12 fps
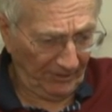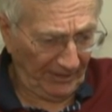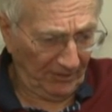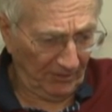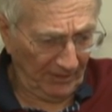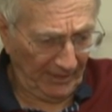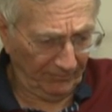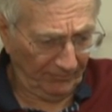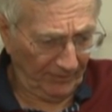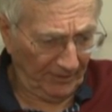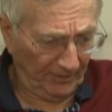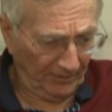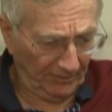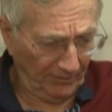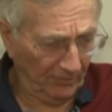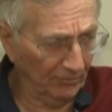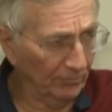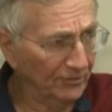all have
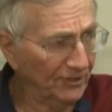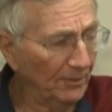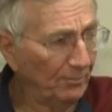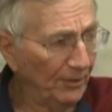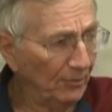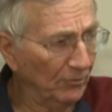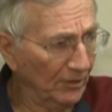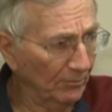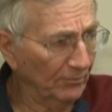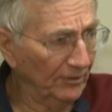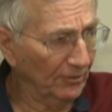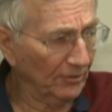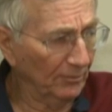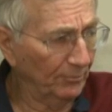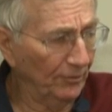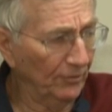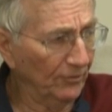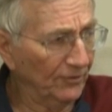CPU little
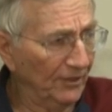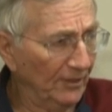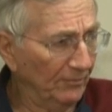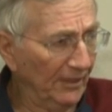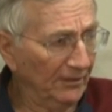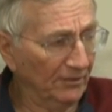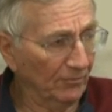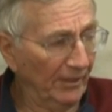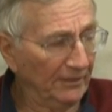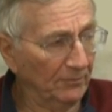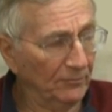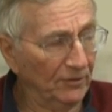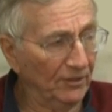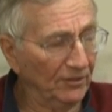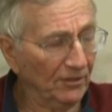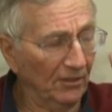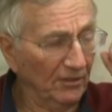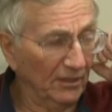computers in them that direct them to the
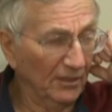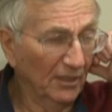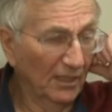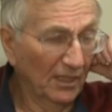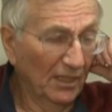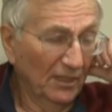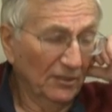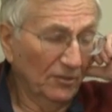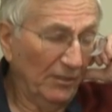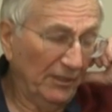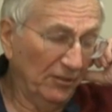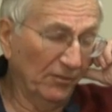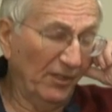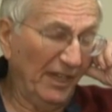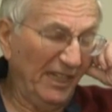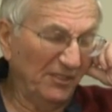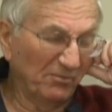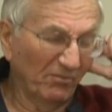target. So I heard
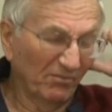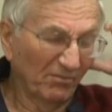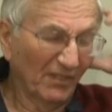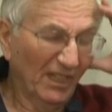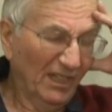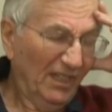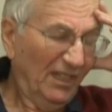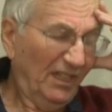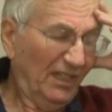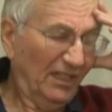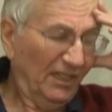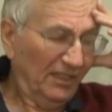that, and